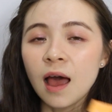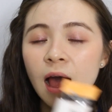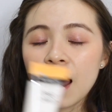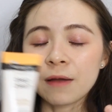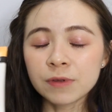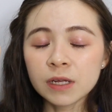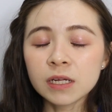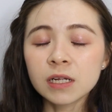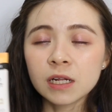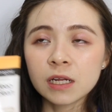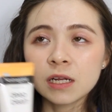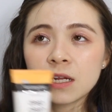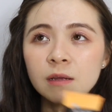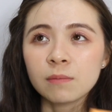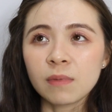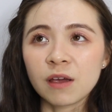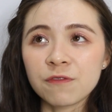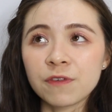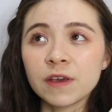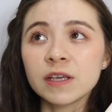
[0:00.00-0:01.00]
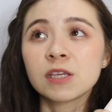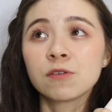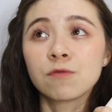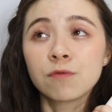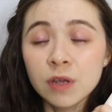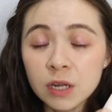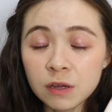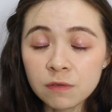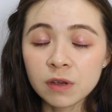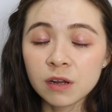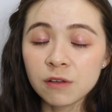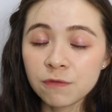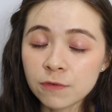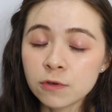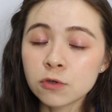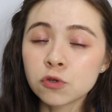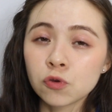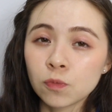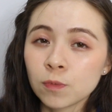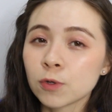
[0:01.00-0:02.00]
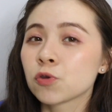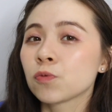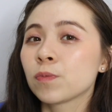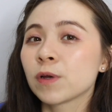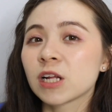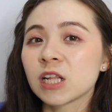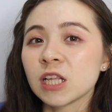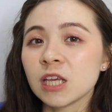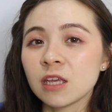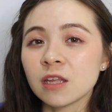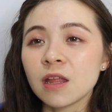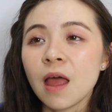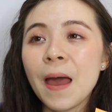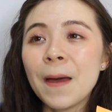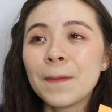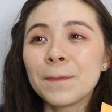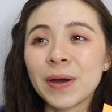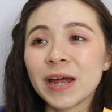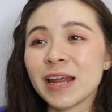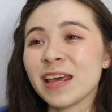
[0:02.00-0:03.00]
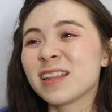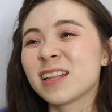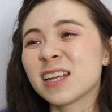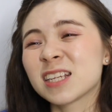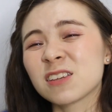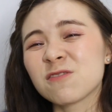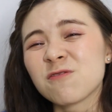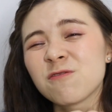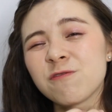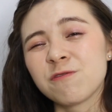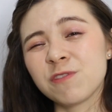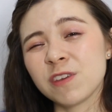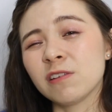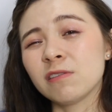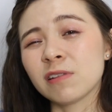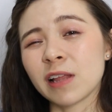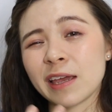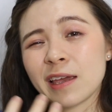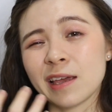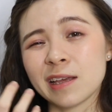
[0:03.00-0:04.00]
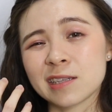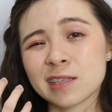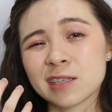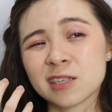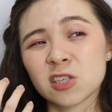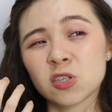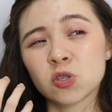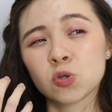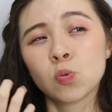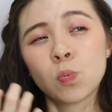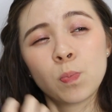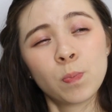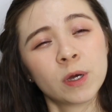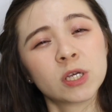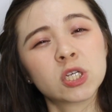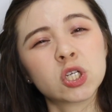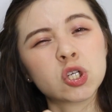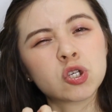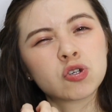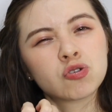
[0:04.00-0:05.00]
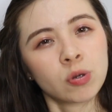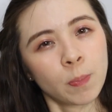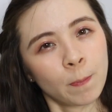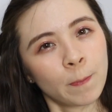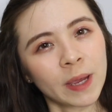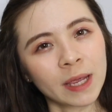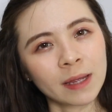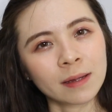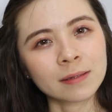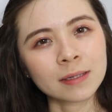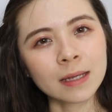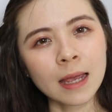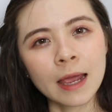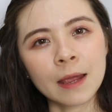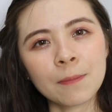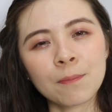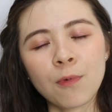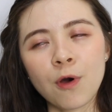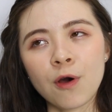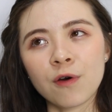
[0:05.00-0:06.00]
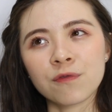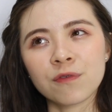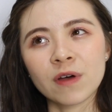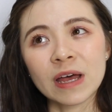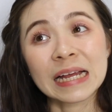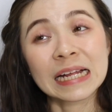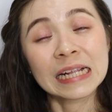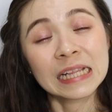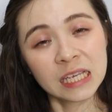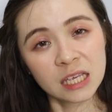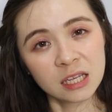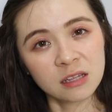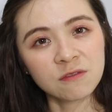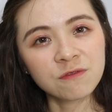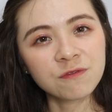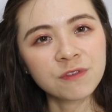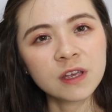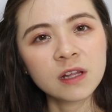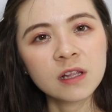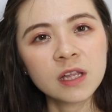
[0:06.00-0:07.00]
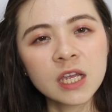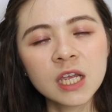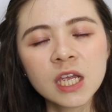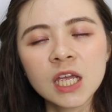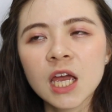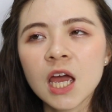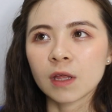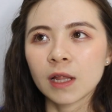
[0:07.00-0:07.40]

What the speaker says: After cleaning my face, it really feels super clean. But it doesn't feel like it's super stripping type of clean feeling.